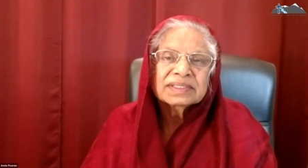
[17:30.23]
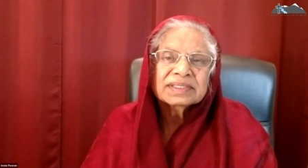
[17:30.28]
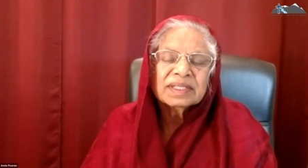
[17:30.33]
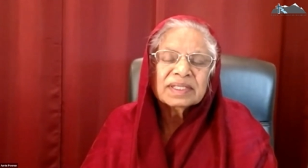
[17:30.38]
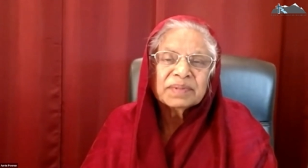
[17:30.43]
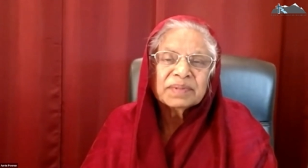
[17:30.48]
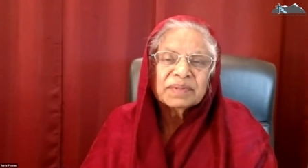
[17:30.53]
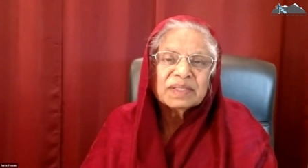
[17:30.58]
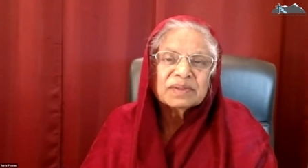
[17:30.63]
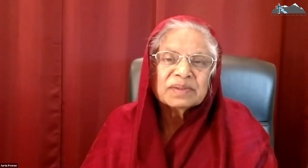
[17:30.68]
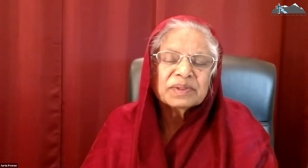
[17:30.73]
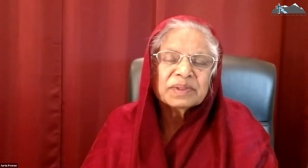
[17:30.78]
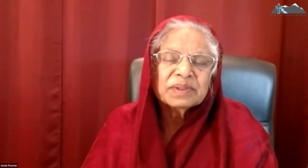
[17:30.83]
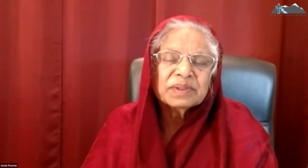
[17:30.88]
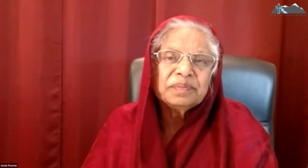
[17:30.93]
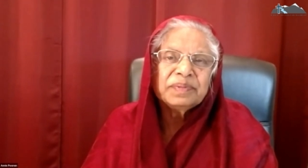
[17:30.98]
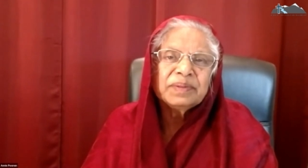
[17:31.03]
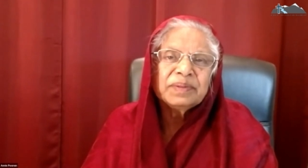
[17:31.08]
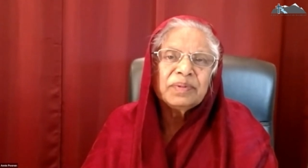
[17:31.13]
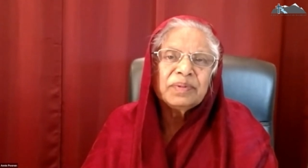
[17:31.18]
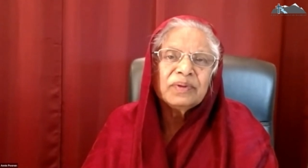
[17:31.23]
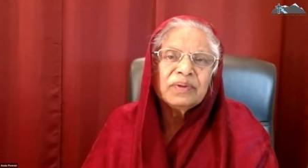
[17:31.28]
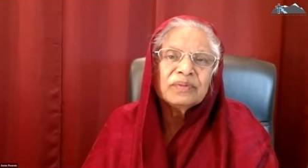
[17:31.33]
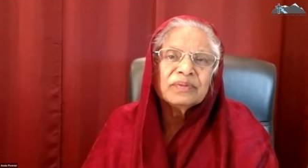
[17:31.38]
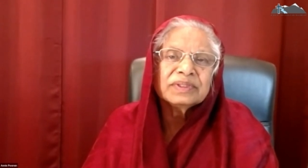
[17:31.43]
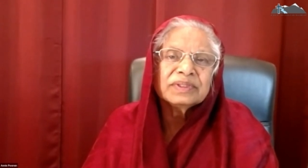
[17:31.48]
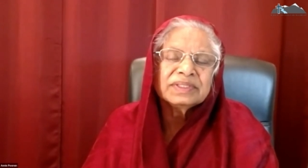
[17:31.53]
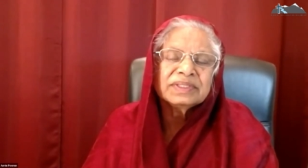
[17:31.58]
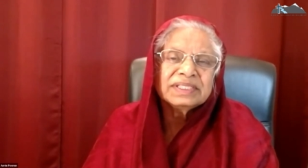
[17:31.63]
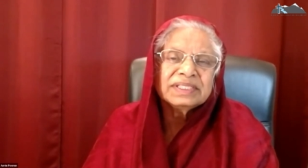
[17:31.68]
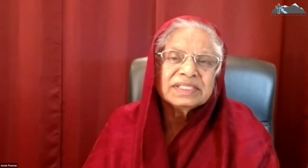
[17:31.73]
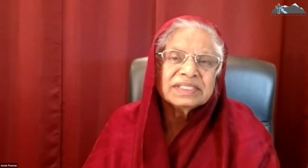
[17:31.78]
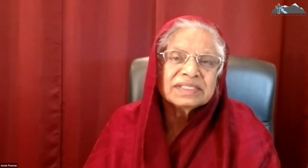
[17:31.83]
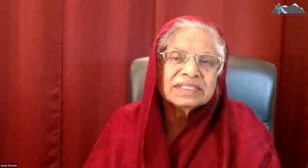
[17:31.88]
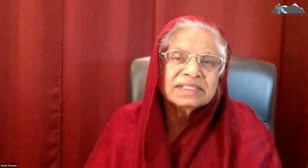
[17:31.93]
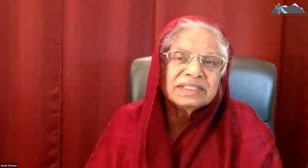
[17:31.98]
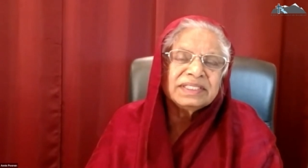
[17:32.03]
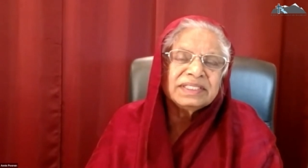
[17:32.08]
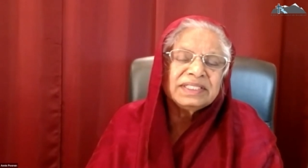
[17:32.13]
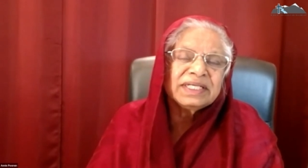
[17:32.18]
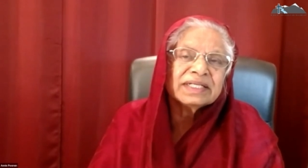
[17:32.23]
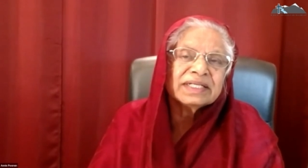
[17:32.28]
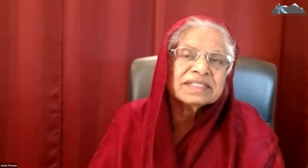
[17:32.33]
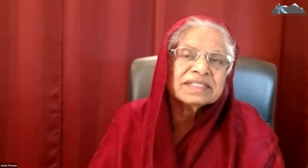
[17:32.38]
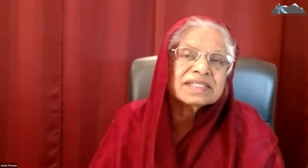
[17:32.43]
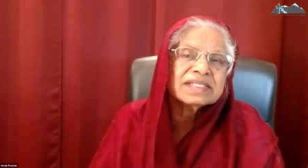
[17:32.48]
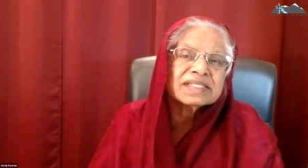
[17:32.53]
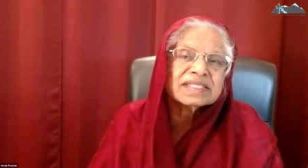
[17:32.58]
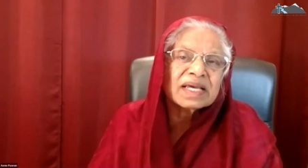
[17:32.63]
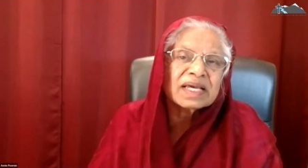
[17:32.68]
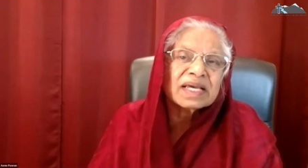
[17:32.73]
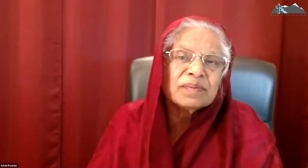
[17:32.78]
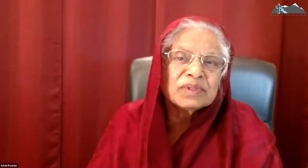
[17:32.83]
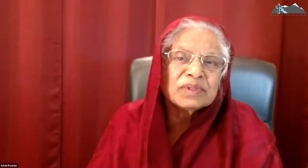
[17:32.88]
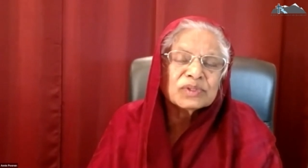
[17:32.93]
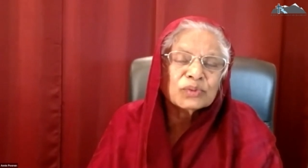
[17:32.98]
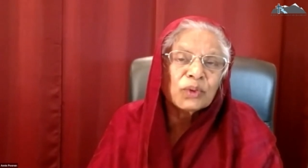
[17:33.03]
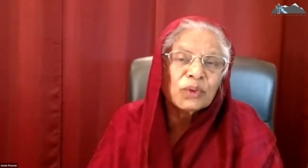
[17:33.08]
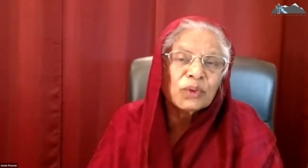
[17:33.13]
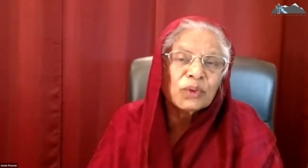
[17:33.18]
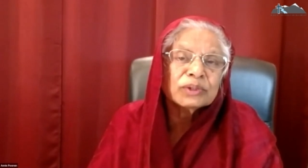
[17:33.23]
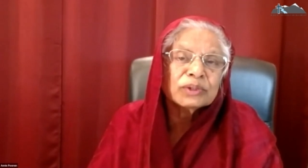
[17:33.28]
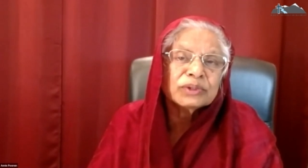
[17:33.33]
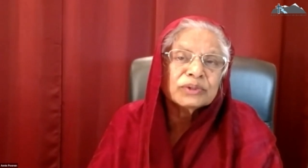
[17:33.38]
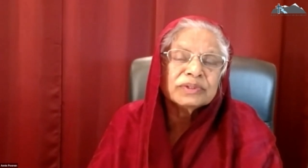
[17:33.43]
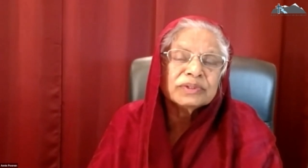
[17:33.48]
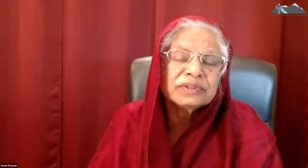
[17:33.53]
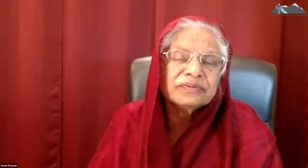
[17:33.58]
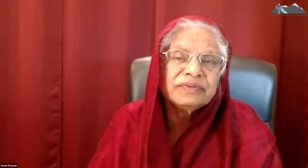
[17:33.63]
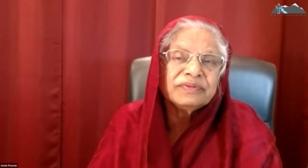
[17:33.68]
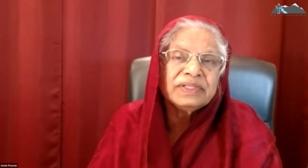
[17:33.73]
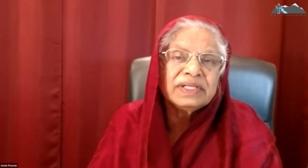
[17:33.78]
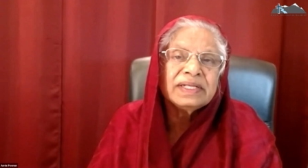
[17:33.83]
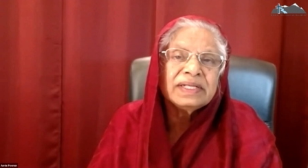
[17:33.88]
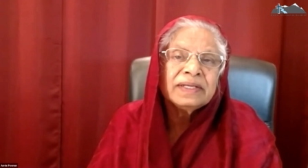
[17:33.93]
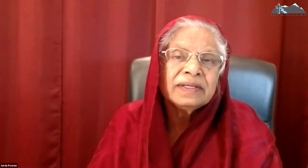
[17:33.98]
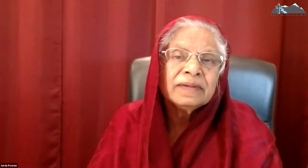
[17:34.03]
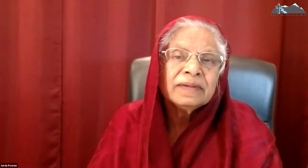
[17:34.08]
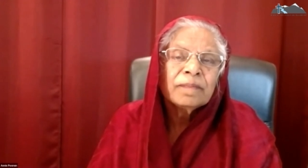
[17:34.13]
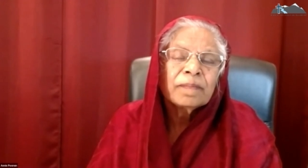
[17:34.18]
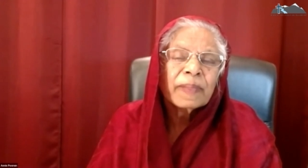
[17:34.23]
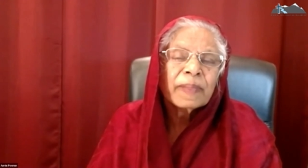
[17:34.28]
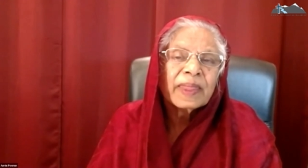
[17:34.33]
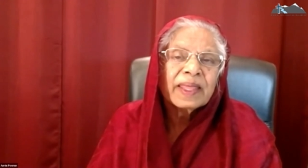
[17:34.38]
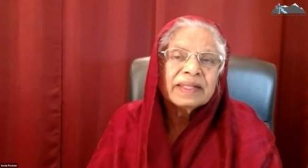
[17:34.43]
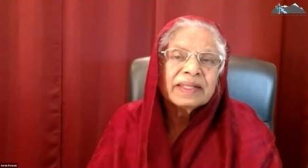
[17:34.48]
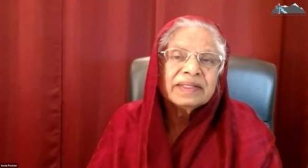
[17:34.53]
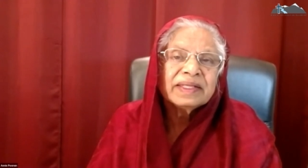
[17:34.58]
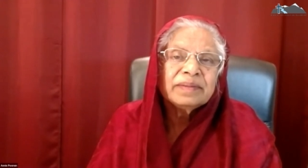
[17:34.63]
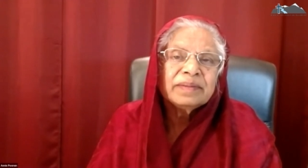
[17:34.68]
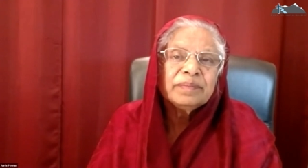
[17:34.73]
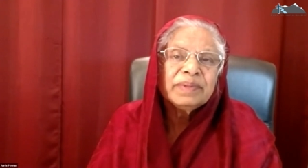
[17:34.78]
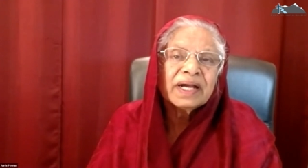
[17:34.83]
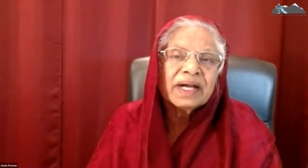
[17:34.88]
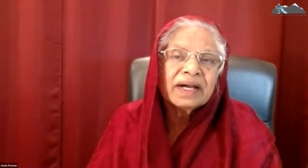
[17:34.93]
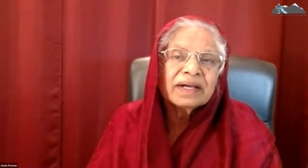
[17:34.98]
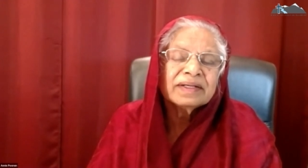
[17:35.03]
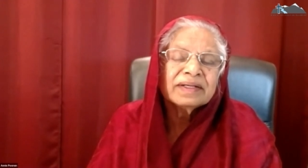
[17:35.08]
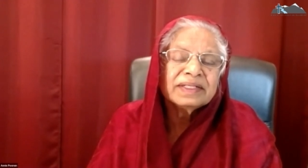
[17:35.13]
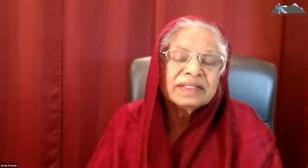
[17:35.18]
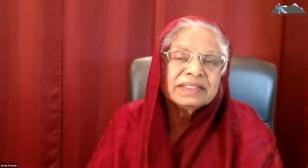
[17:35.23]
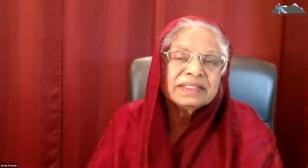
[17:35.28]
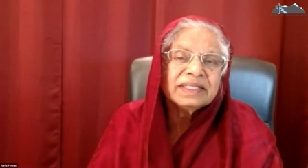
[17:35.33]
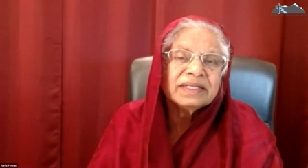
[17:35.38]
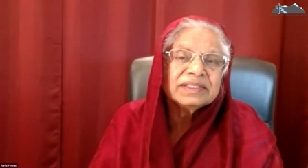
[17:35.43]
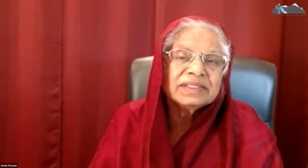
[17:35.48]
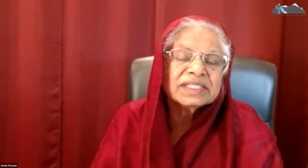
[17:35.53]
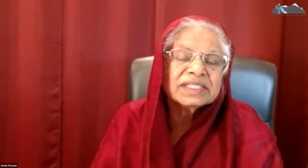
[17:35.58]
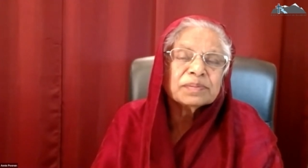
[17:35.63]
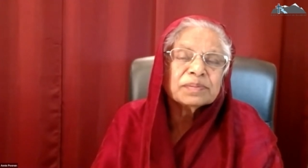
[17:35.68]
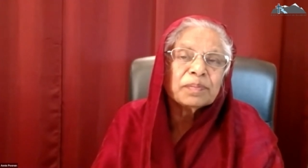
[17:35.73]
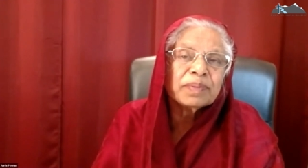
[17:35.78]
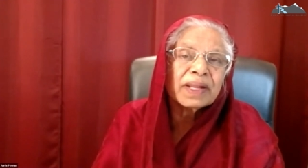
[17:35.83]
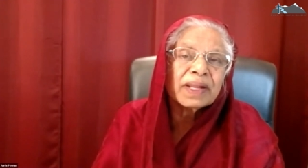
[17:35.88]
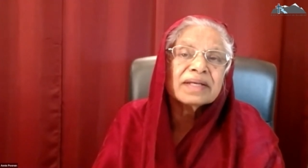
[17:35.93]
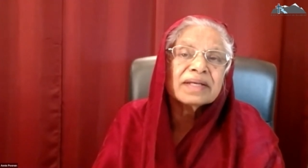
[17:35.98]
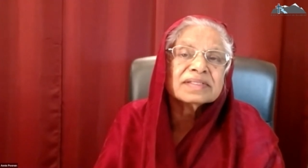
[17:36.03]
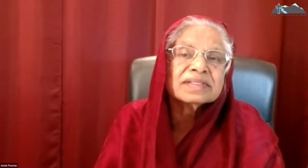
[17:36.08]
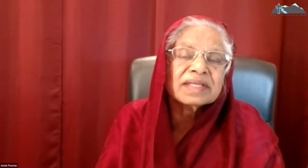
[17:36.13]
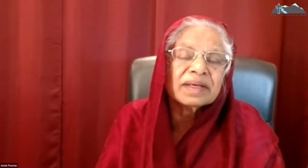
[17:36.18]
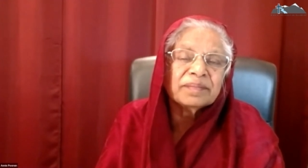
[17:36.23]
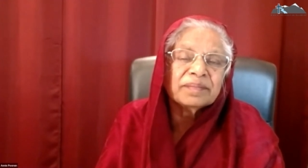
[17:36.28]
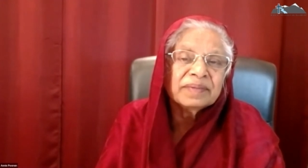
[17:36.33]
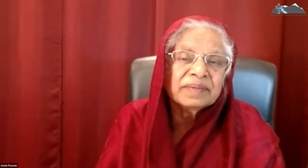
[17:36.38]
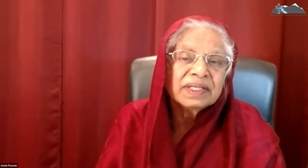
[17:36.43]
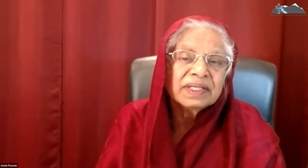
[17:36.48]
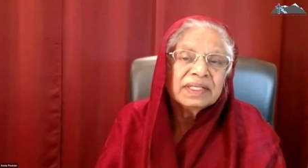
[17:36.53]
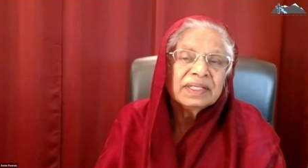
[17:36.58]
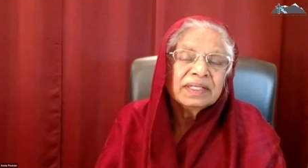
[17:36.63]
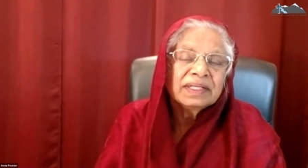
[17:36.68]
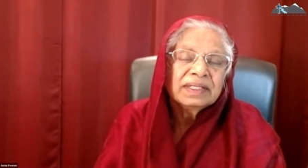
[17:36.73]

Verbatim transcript: Sometimes people, his, he and his disciples walked through the field and they'd be hungry, they'd just pluck some